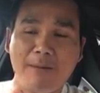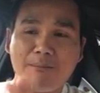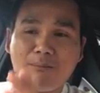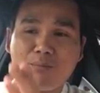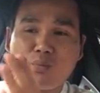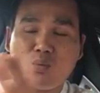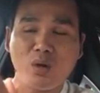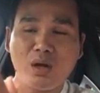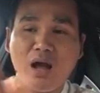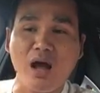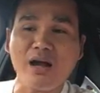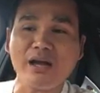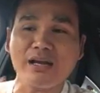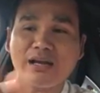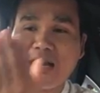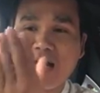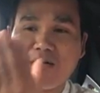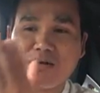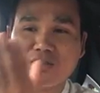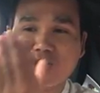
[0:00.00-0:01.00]
we lock it
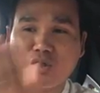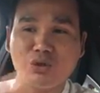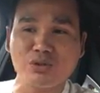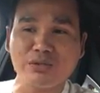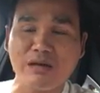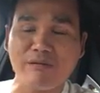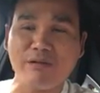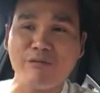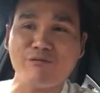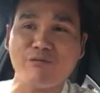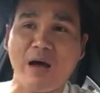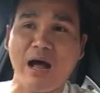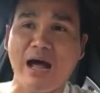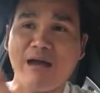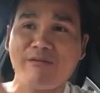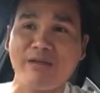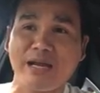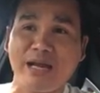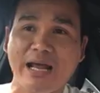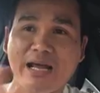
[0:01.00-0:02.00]
down with
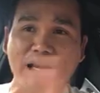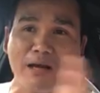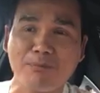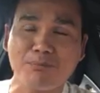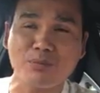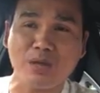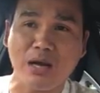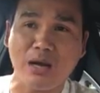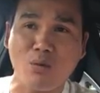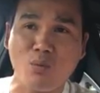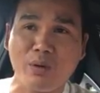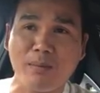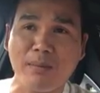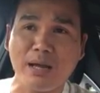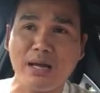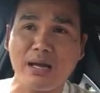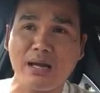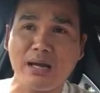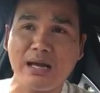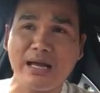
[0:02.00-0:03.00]
275. It ended
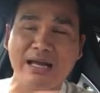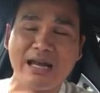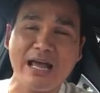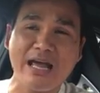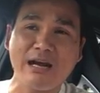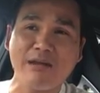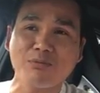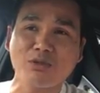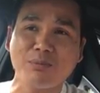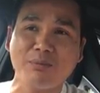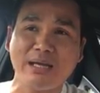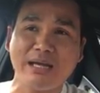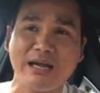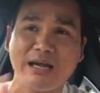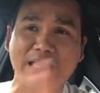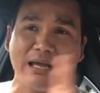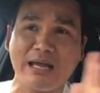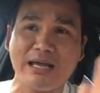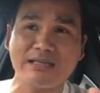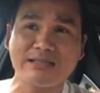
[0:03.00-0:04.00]
up to be
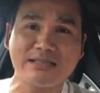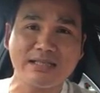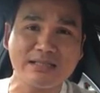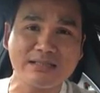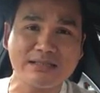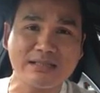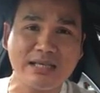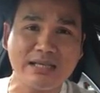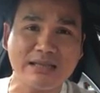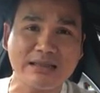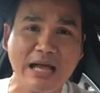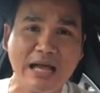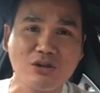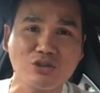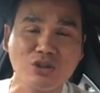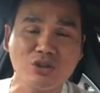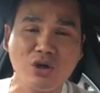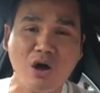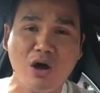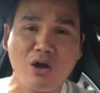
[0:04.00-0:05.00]
a
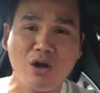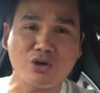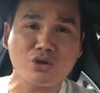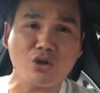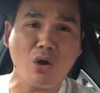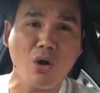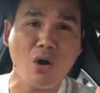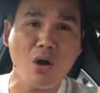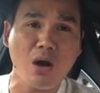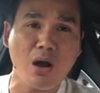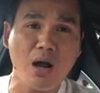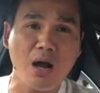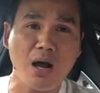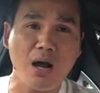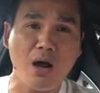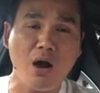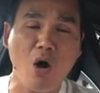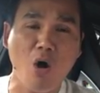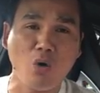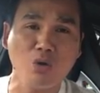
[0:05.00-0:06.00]
$16,000,
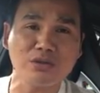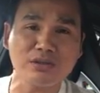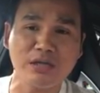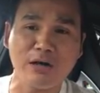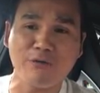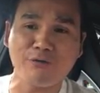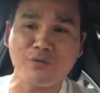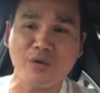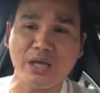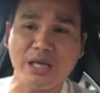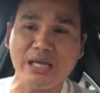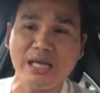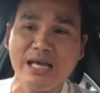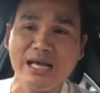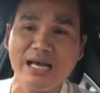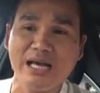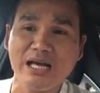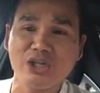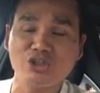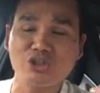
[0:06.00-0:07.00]
wholesale fee.
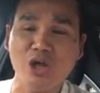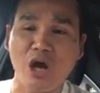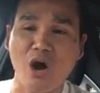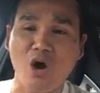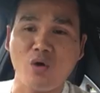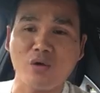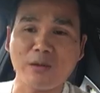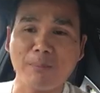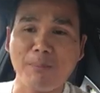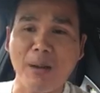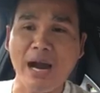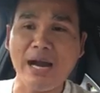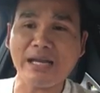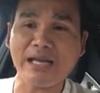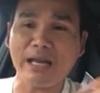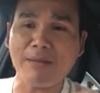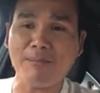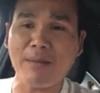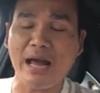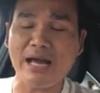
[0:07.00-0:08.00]
So the buyer
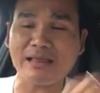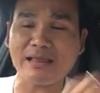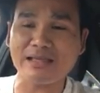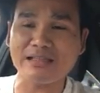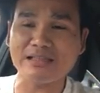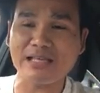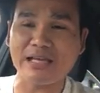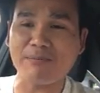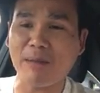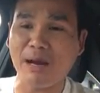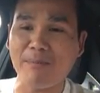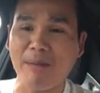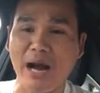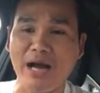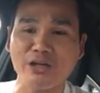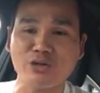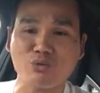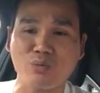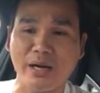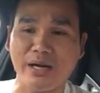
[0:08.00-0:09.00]
came back. They say, my
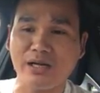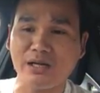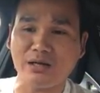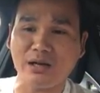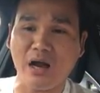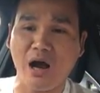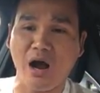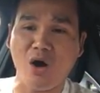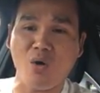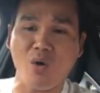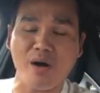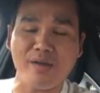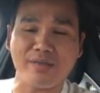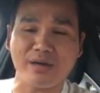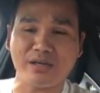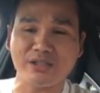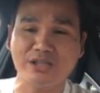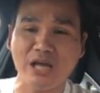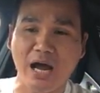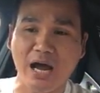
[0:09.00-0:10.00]
buyer's ready to go.
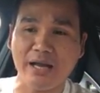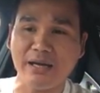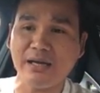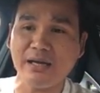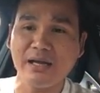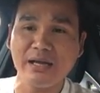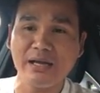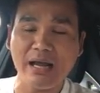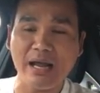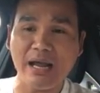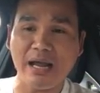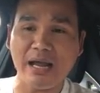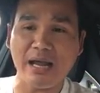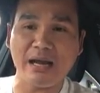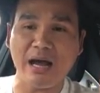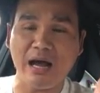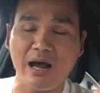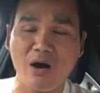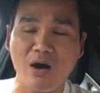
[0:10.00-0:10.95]
They're done. And,